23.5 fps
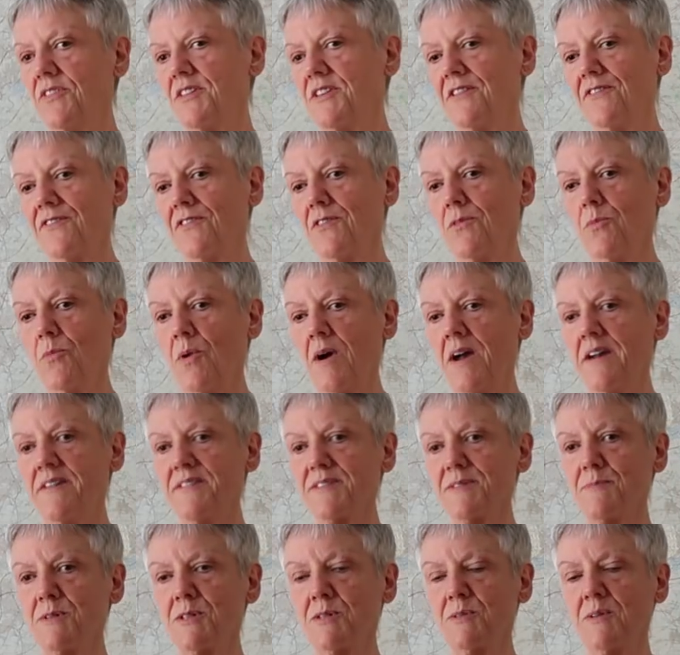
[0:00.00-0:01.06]
the different
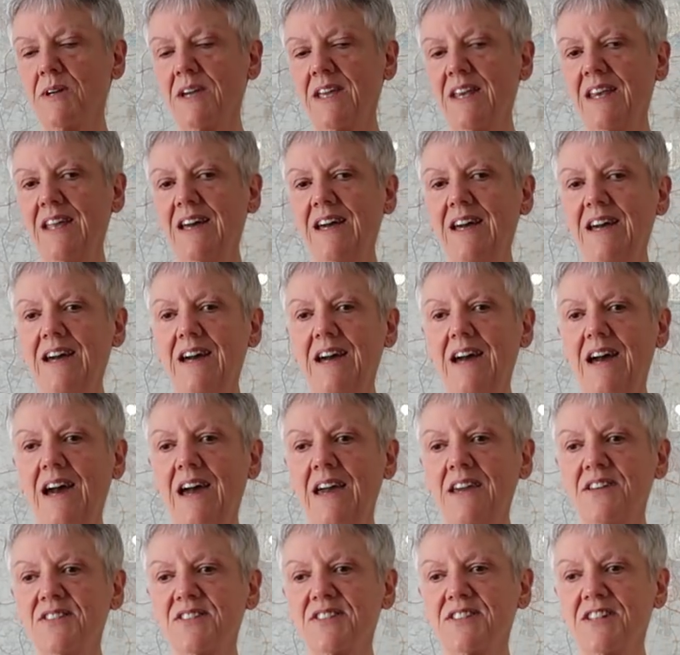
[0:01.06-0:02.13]
weights between
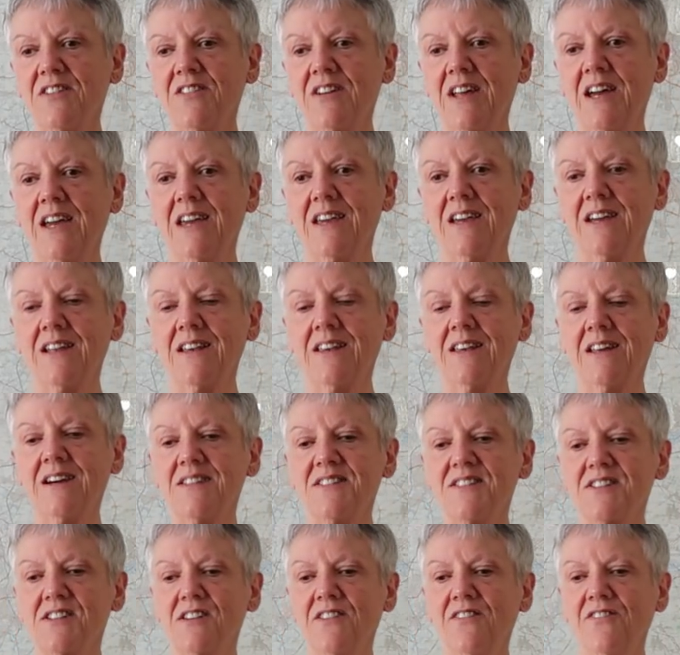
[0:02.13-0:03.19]
8 stone 8 and
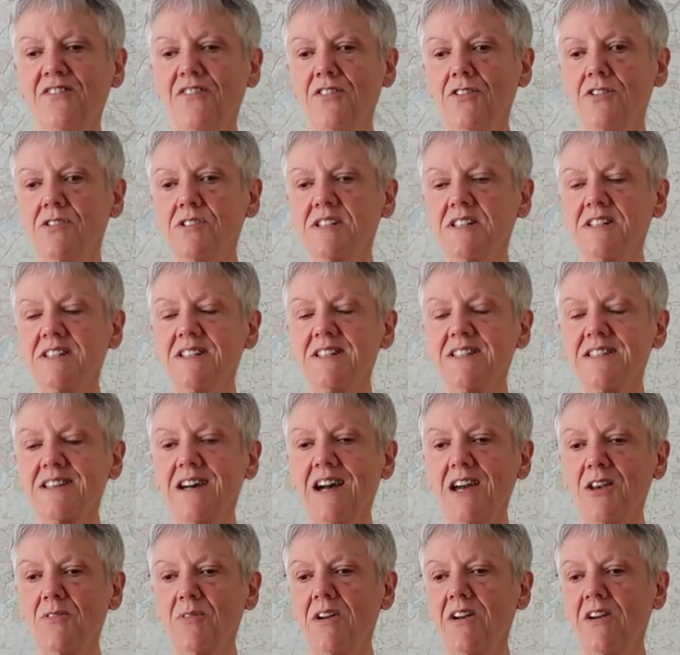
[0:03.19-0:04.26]
9 stone 4 to
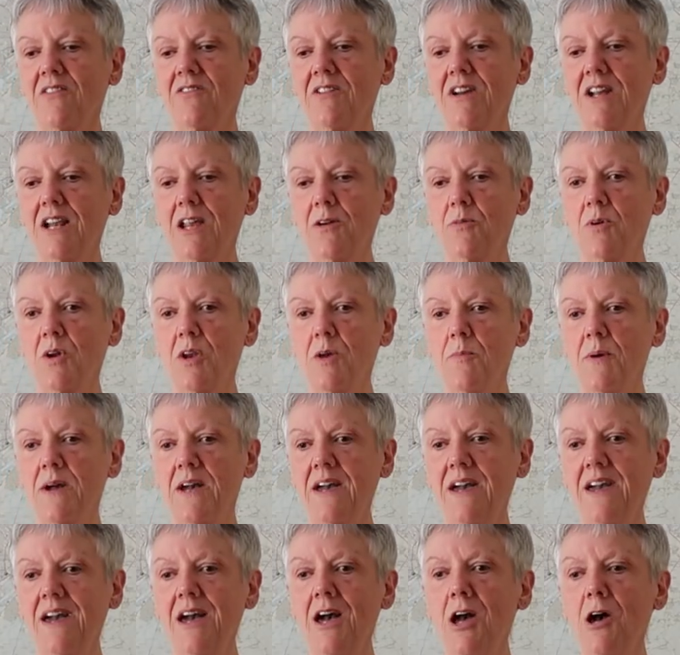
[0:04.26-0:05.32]
decide where I really want to
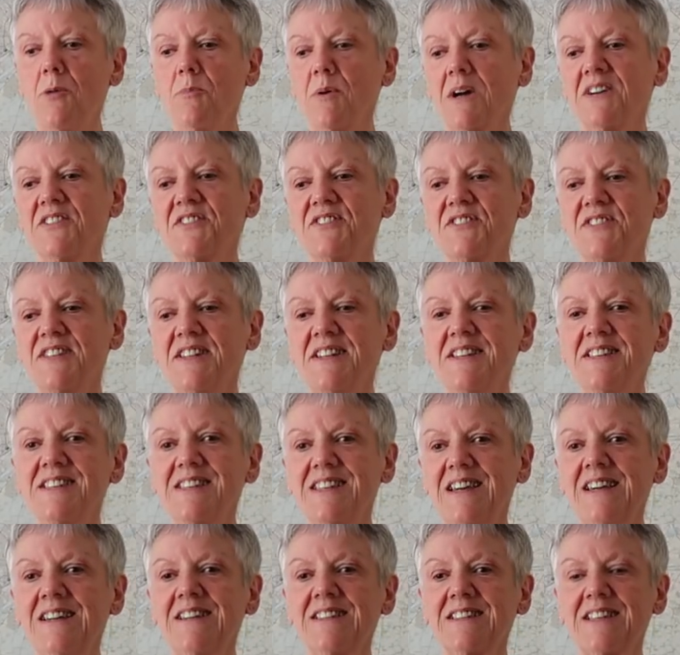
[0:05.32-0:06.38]
be, because this
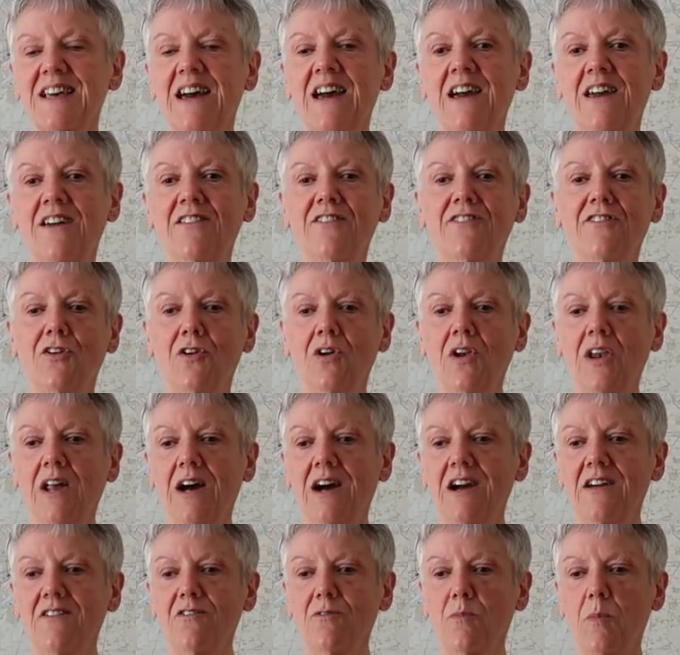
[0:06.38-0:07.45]
is a for
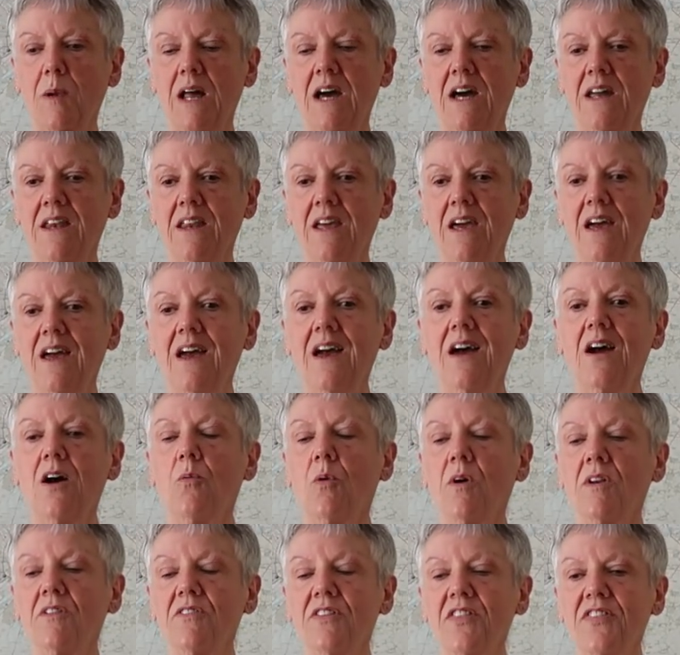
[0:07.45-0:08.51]
life plan.
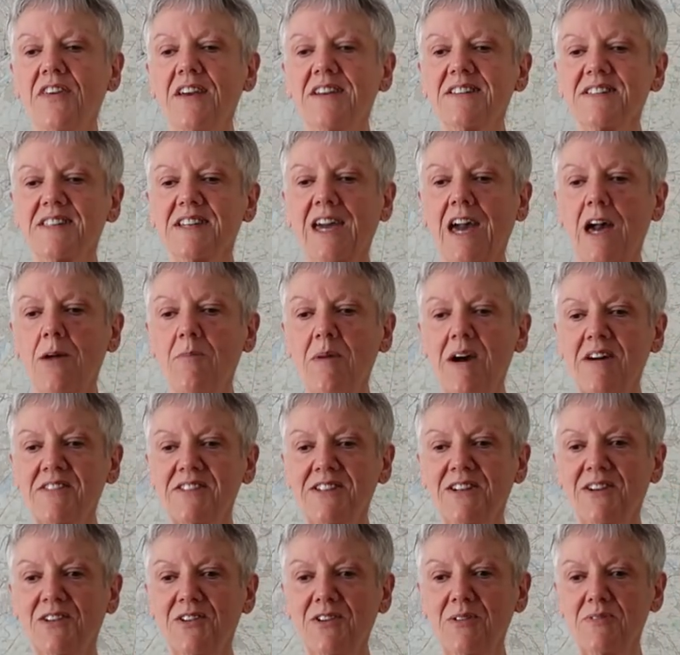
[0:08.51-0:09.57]
One of the things that came out
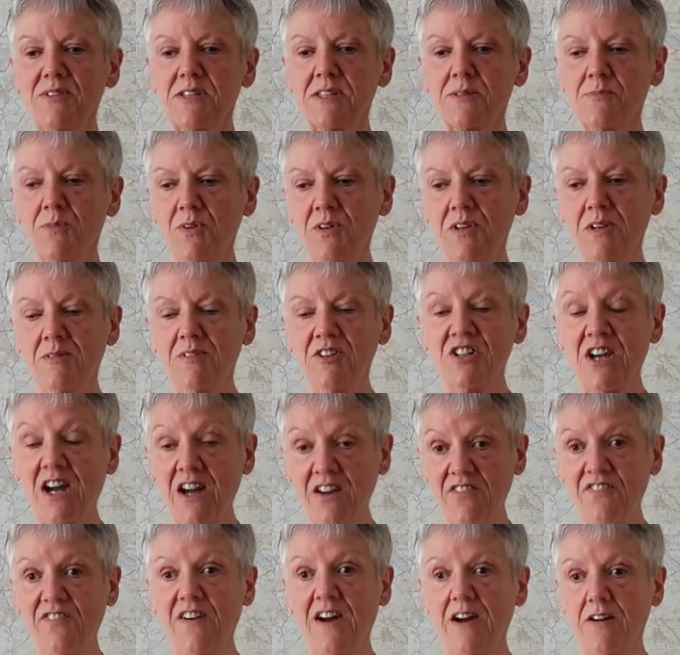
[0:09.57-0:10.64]
of group this morning, which
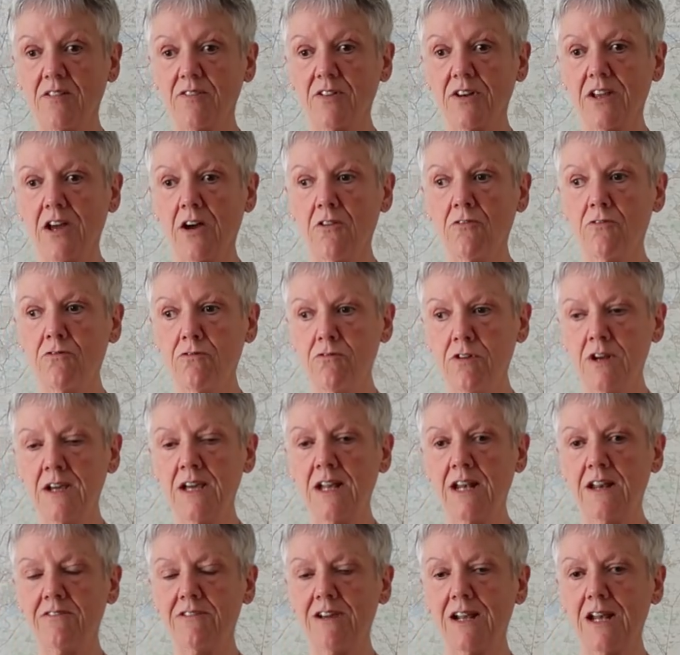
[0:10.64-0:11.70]
I found a
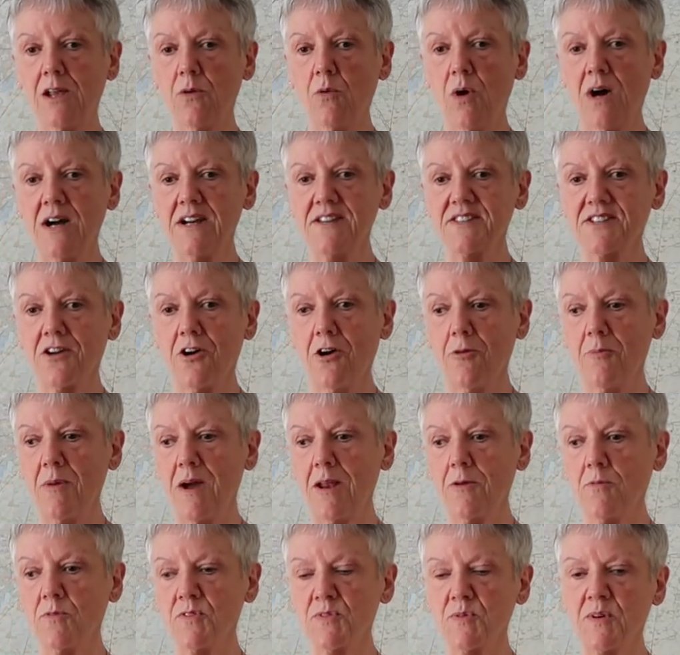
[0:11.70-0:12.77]
really, really wise
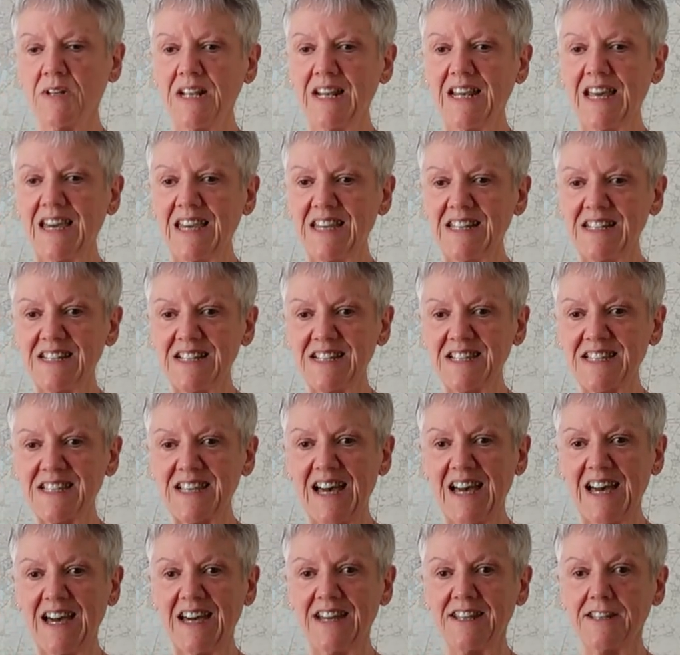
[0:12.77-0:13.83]
comment, was when a lady
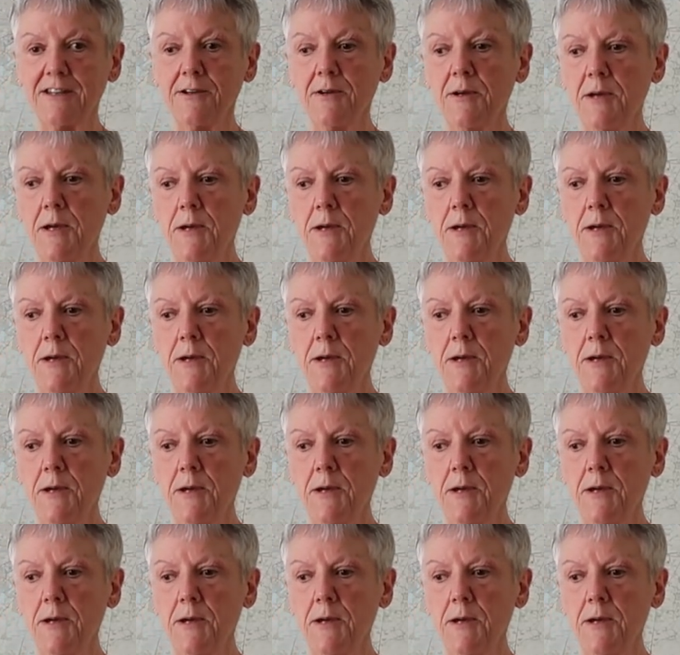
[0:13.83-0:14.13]
said,